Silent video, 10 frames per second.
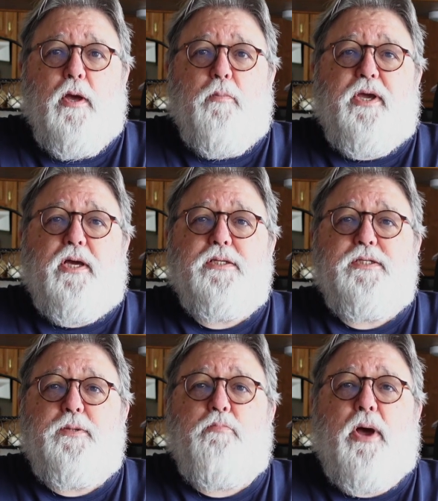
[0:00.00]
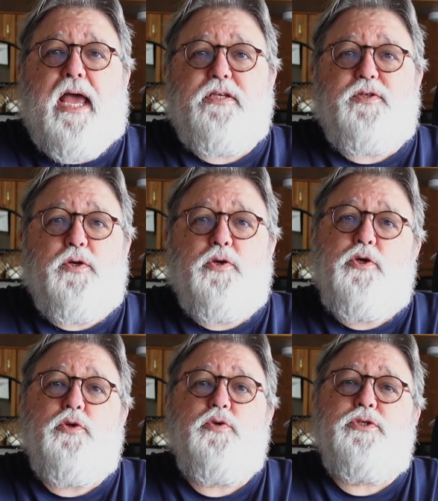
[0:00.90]
because it buys your
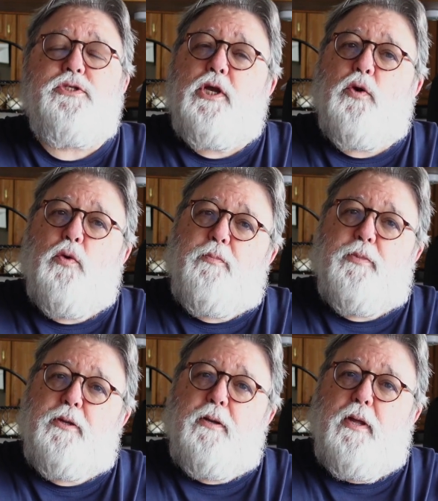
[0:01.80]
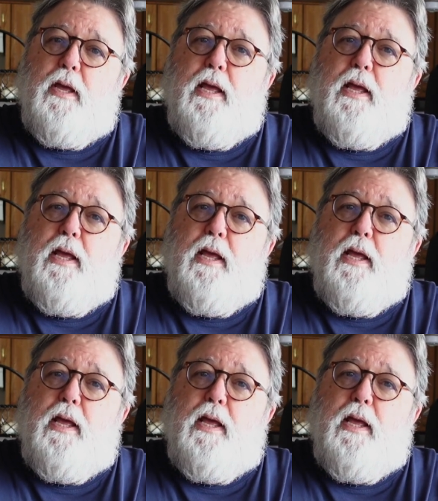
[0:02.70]
used equipment,